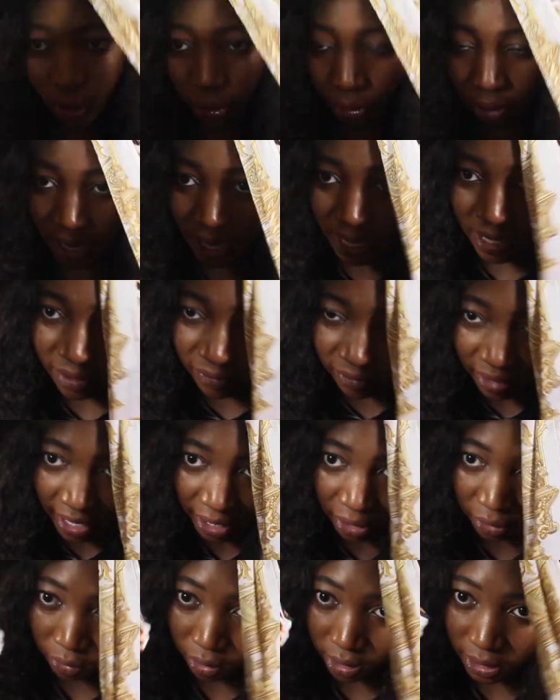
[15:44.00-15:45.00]
So kind of
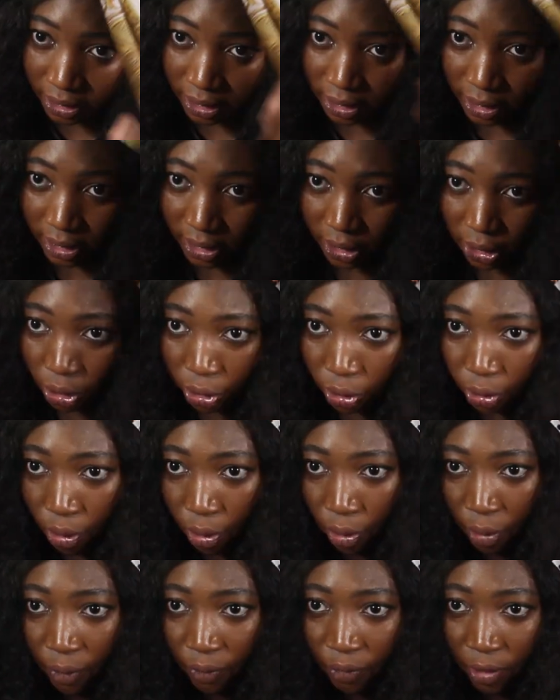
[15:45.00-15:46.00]
like crossing this
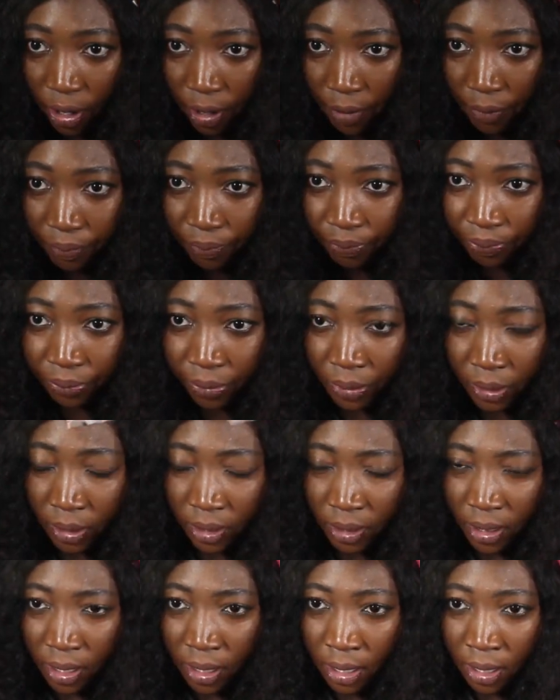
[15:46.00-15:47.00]
two over
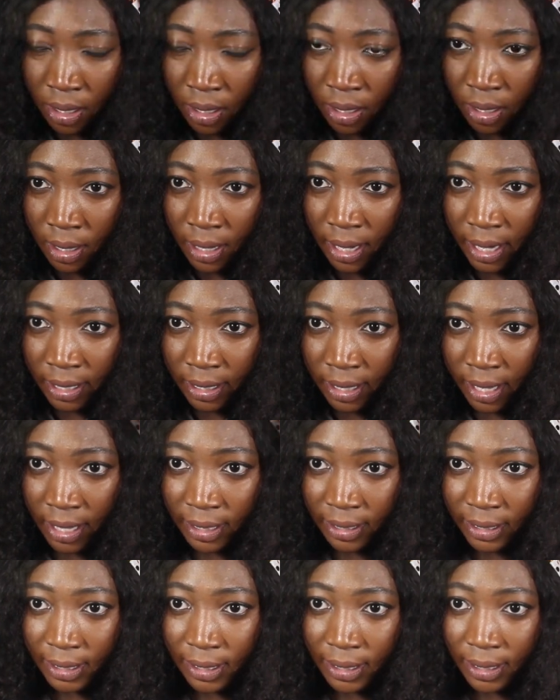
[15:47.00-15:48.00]
like
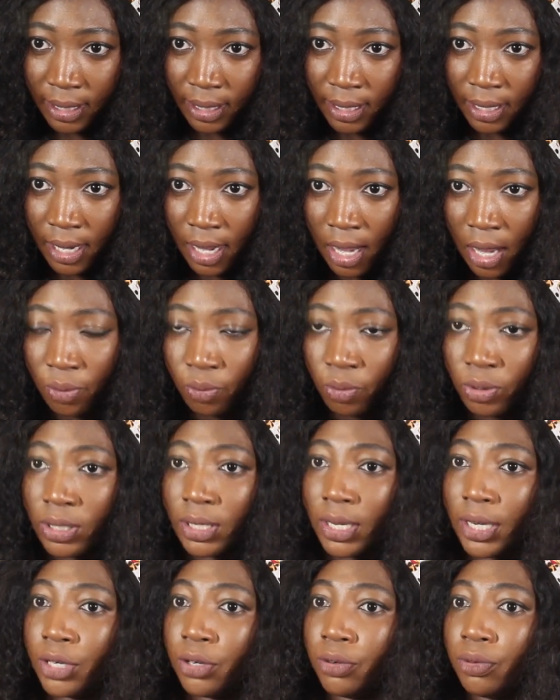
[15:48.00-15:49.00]
that. And
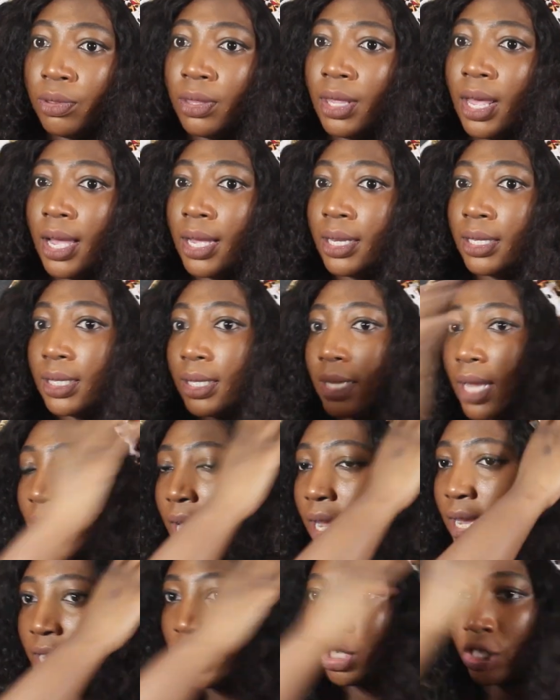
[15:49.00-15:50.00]
once I do that,
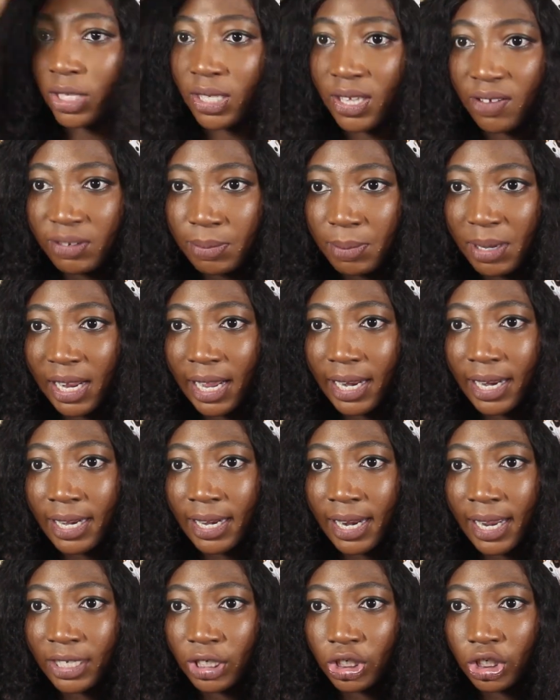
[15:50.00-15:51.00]
it just gives me like a
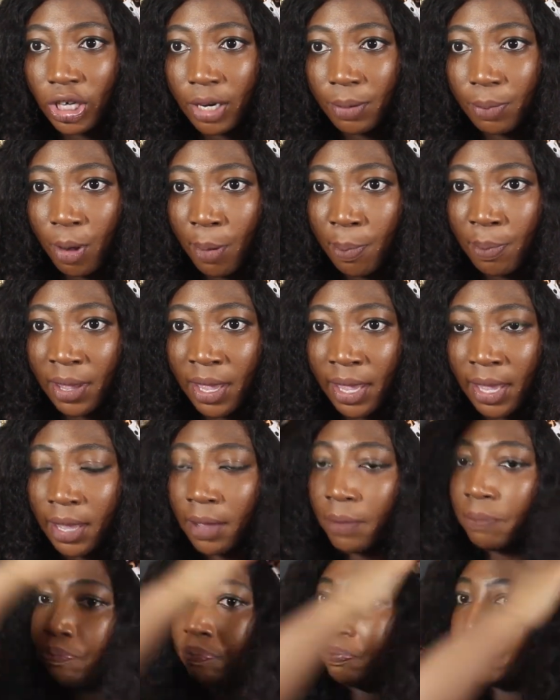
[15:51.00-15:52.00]
nice shape up
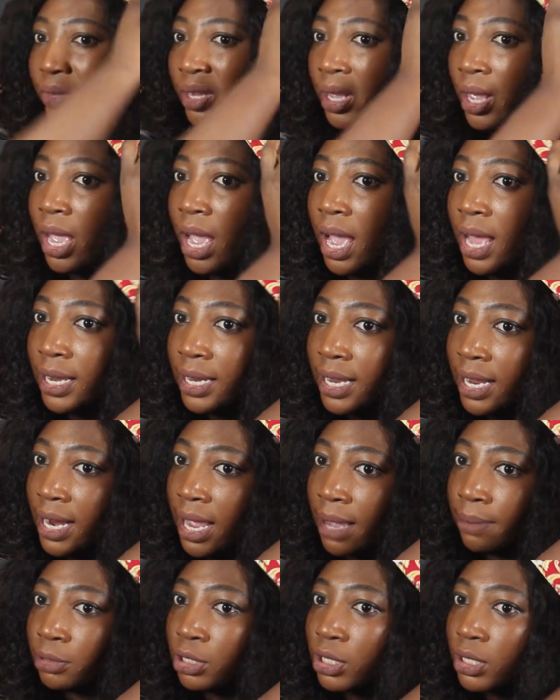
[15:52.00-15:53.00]
here. And then
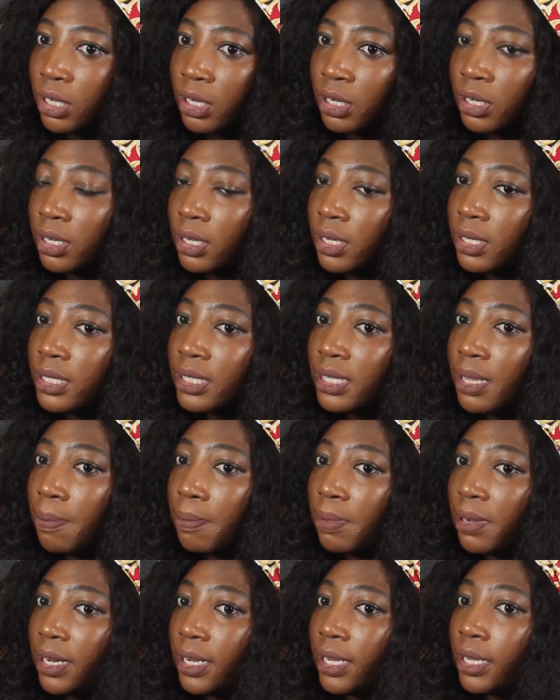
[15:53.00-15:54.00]
I'm just gonna
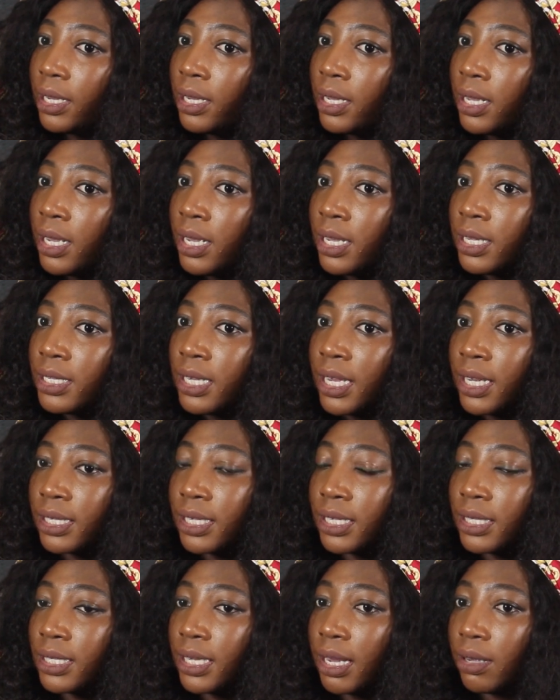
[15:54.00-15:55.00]
simply take
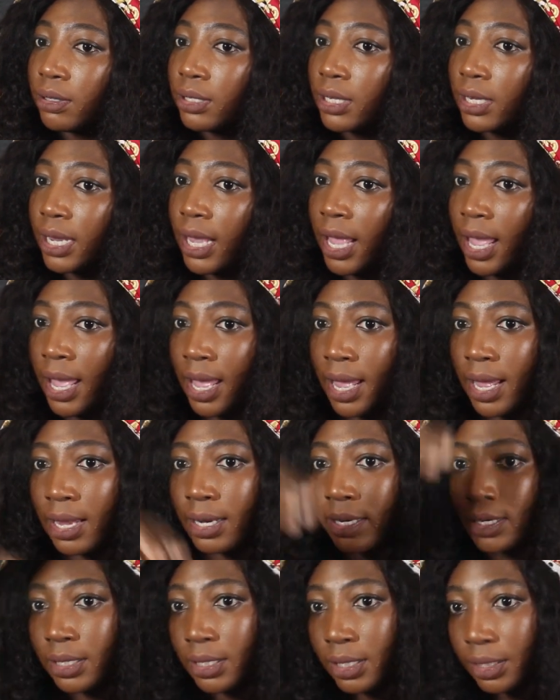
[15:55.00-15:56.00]
this down to the
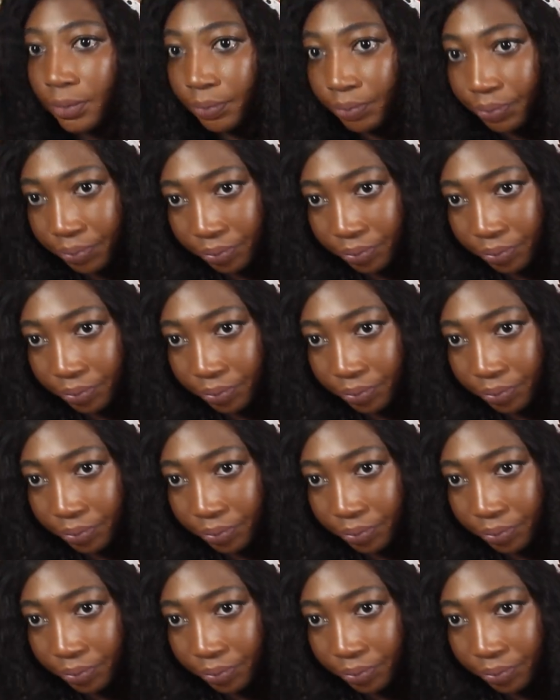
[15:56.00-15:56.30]
end